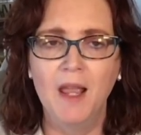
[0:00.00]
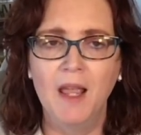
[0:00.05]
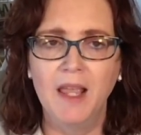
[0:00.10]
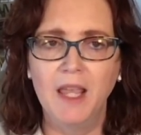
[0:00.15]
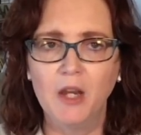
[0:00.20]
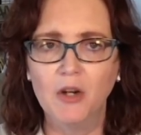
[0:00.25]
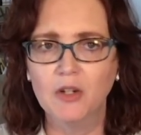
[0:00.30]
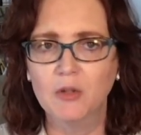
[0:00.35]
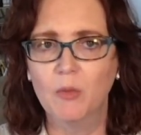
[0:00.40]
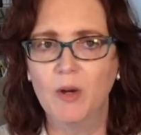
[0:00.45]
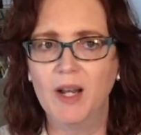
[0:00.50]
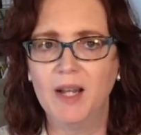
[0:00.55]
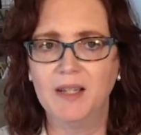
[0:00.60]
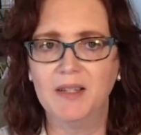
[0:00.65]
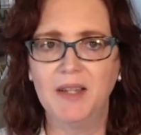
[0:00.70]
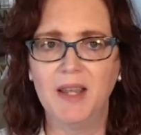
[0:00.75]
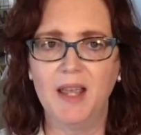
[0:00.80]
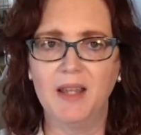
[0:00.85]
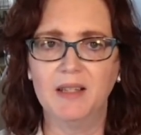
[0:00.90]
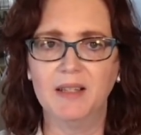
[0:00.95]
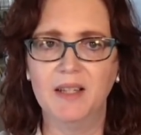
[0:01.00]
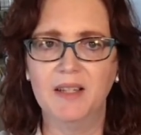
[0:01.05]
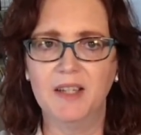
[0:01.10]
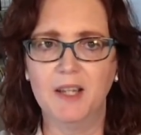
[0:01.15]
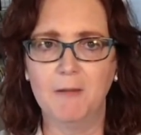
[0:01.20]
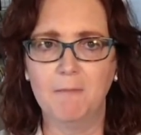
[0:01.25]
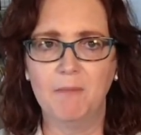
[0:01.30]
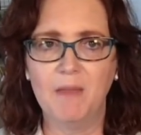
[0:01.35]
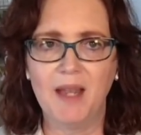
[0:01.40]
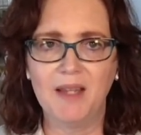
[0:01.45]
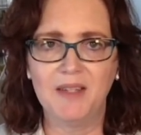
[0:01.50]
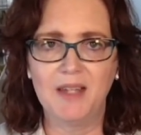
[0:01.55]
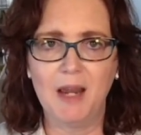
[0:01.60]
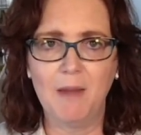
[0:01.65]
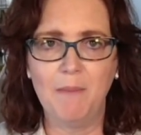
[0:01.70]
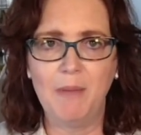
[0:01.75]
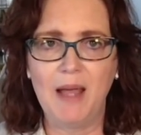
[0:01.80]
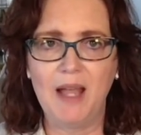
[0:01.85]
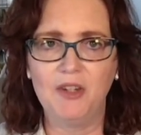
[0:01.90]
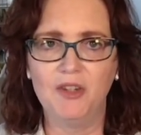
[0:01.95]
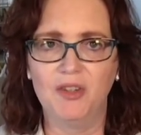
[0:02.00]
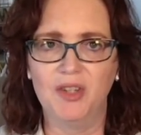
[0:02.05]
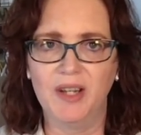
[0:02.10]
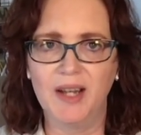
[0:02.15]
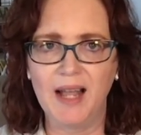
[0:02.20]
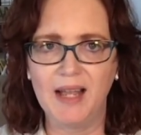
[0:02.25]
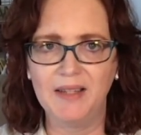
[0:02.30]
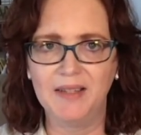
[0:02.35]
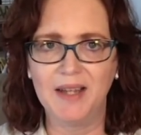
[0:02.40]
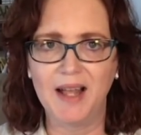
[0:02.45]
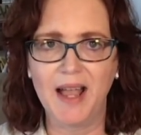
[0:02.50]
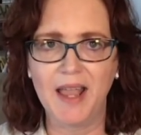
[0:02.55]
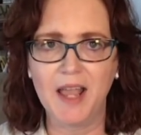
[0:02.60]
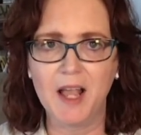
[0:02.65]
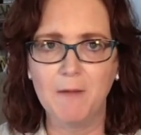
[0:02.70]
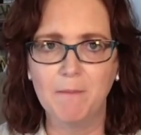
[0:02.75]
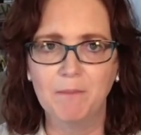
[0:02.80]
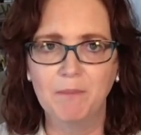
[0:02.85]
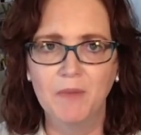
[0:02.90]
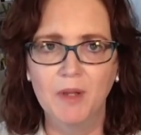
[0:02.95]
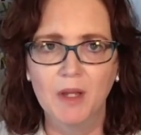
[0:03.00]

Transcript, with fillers: Here's what it says. Listen, that same passage in Isaiah